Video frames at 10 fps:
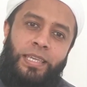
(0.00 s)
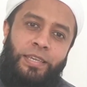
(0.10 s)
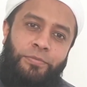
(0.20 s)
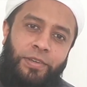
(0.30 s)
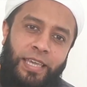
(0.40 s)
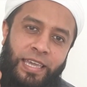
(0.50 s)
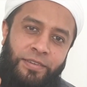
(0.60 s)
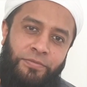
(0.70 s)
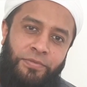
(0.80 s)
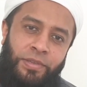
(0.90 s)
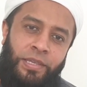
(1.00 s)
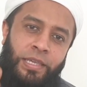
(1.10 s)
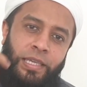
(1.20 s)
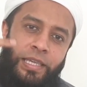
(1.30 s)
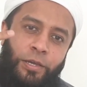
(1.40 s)
He forgave.
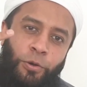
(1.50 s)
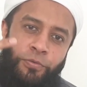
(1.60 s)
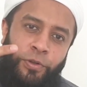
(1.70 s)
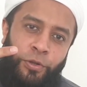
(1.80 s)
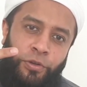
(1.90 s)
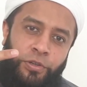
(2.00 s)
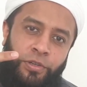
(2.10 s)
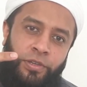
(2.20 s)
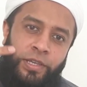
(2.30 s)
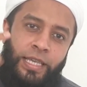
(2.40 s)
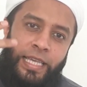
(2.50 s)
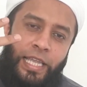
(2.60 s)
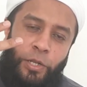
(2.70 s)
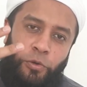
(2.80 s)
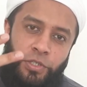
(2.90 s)
He overlooked.
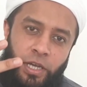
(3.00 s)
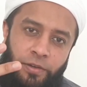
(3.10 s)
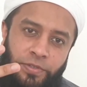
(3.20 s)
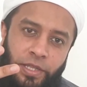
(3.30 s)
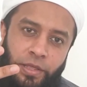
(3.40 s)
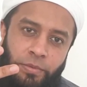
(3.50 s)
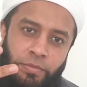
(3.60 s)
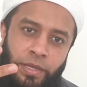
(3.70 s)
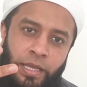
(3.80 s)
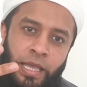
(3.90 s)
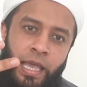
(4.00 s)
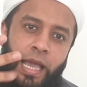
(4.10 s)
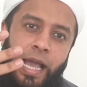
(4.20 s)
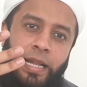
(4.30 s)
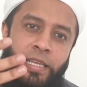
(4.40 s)
He looked after them.
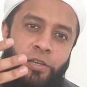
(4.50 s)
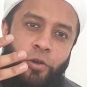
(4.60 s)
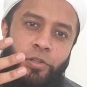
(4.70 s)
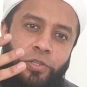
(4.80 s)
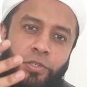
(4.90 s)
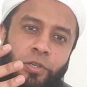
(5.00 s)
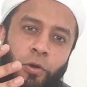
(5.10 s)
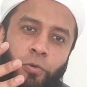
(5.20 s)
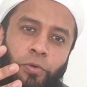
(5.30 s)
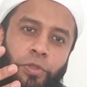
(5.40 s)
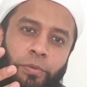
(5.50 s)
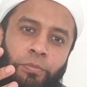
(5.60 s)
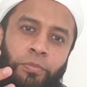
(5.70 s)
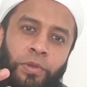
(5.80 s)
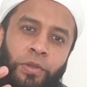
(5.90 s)
And he consoled
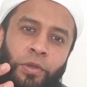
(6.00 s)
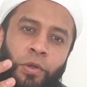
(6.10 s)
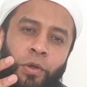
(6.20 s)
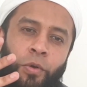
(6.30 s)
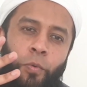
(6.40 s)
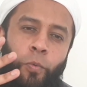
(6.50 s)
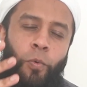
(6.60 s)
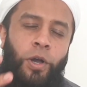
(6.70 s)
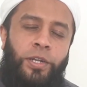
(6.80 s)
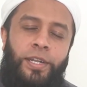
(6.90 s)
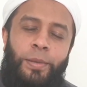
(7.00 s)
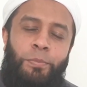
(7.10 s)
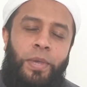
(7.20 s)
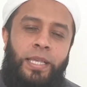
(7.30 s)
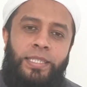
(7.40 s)
them. What an
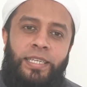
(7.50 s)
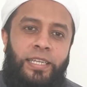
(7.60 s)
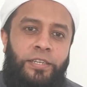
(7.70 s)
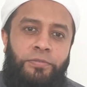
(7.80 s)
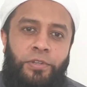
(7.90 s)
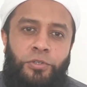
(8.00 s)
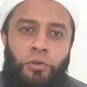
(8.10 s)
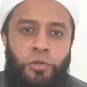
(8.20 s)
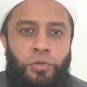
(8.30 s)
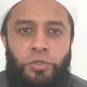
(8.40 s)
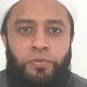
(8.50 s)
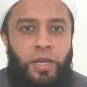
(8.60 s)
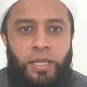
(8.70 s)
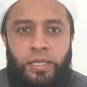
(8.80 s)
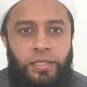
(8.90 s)
amazing individual Yusuf
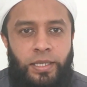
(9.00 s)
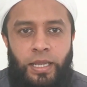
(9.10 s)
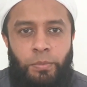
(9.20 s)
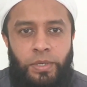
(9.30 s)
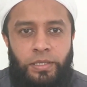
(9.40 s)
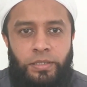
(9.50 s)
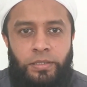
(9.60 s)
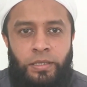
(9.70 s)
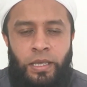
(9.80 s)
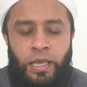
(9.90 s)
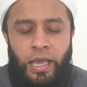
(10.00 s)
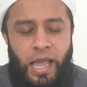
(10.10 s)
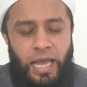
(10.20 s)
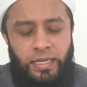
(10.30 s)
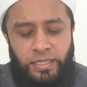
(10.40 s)
alayhi salam is.
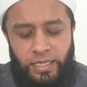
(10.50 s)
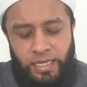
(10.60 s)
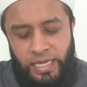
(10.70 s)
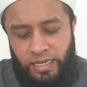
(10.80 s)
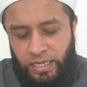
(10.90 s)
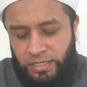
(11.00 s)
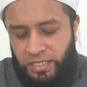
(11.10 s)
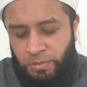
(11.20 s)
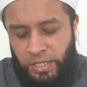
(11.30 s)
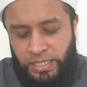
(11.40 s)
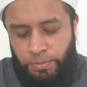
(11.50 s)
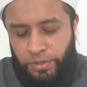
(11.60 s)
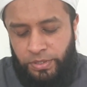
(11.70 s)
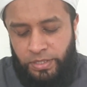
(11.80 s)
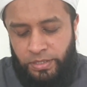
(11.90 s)
And it's a key lesson, my dear
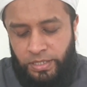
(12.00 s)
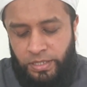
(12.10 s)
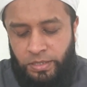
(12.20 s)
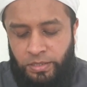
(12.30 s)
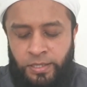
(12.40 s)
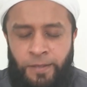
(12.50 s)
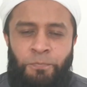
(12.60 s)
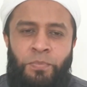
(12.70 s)
brothers and sisters.